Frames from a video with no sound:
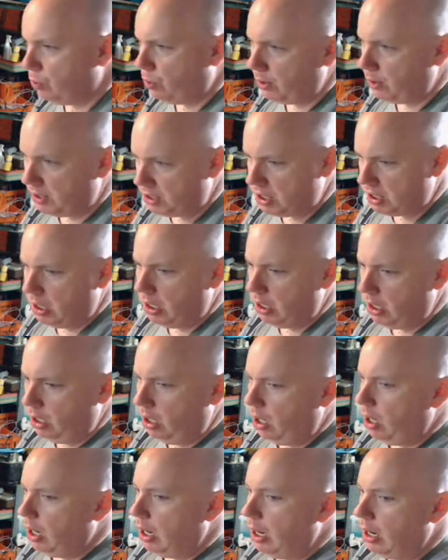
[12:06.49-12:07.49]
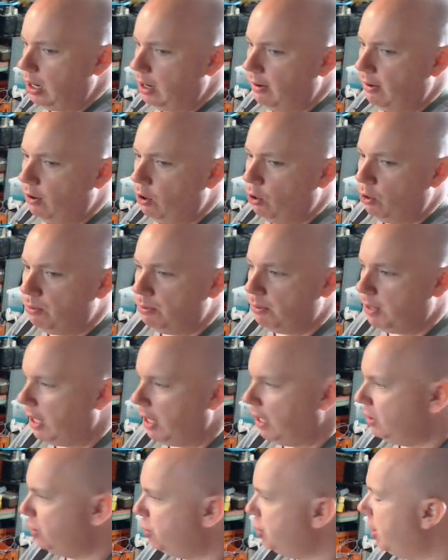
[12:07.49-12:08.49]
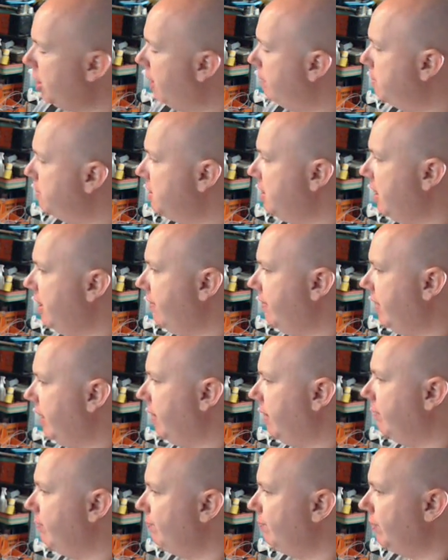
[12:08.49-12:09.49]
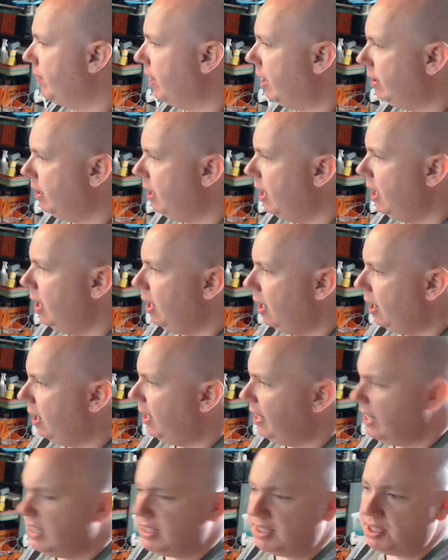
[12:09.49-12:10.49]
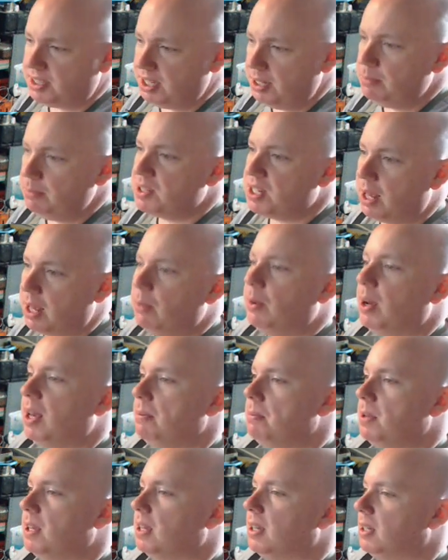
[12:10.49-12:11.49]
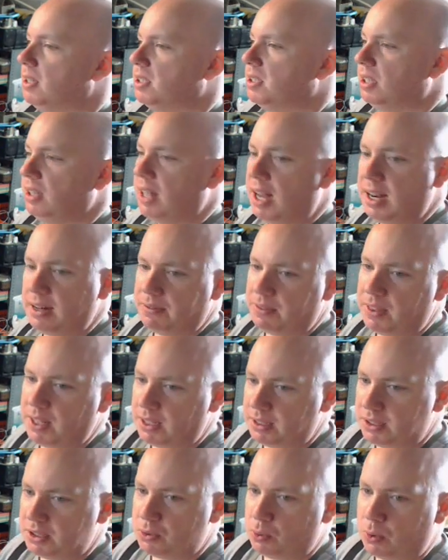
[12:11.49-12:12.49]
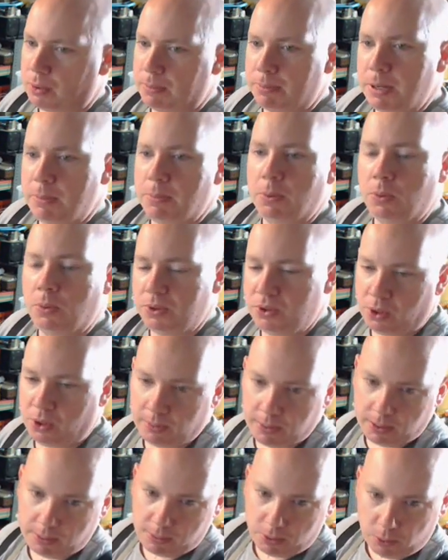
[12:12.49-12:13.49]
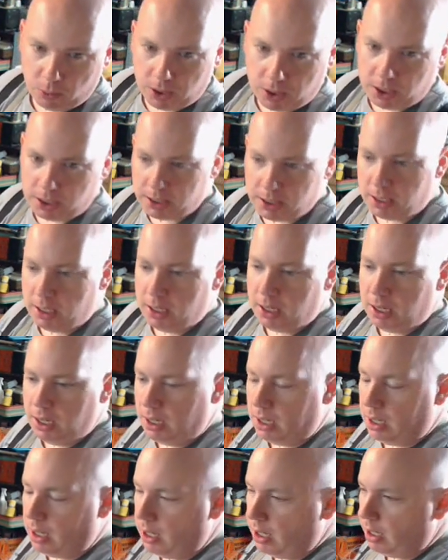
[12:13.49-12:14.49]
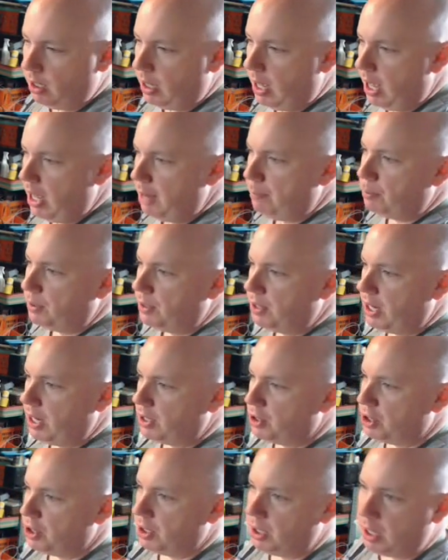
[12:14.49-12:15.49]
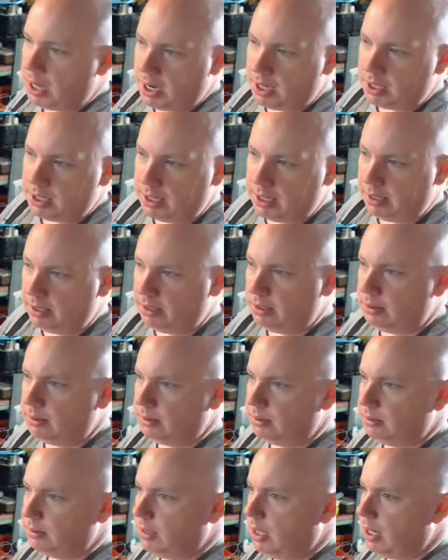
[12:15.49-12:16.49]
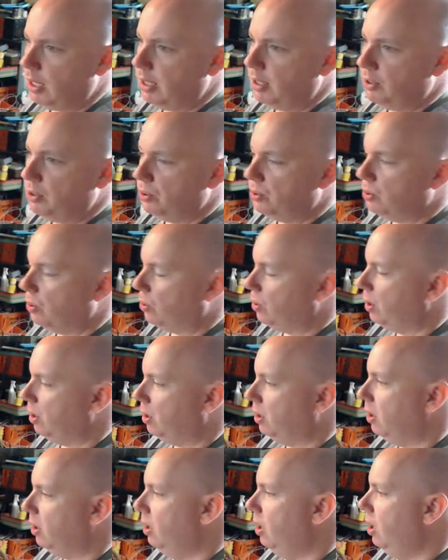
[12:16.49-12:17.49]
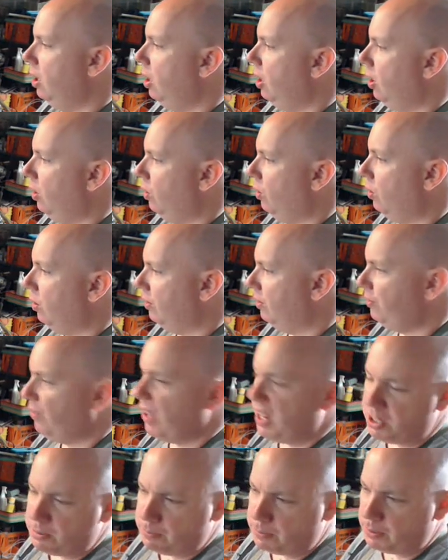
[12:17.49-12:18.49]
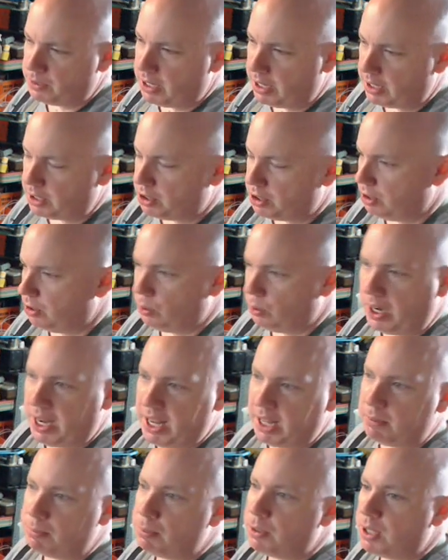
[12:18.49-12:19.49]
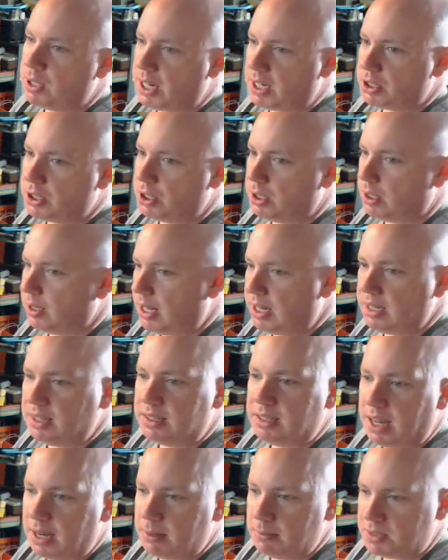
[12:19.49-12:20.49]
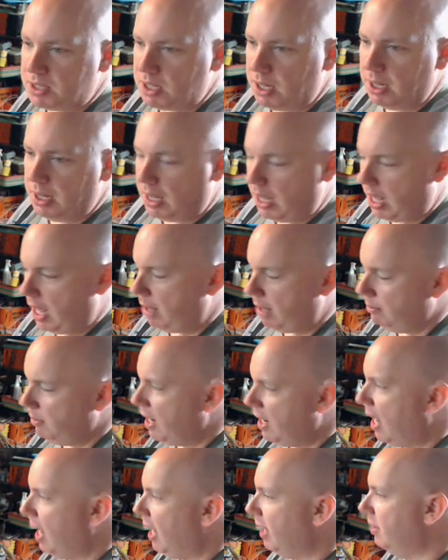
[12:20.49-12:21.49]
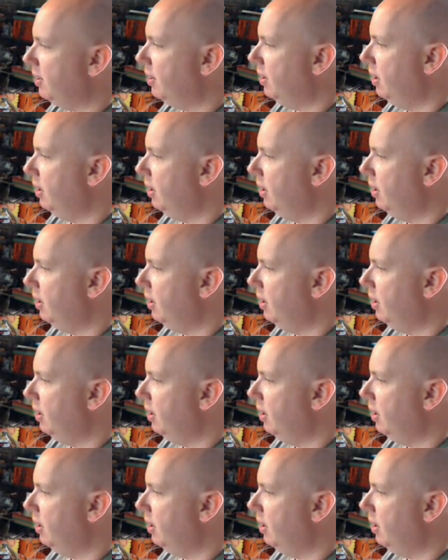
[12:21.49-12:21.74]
towards home and shop safety. It seems that way because a lot of things where people would normally be wearing eye protection on a tutorial, or face protection or hand protection, a lot of times I'm not.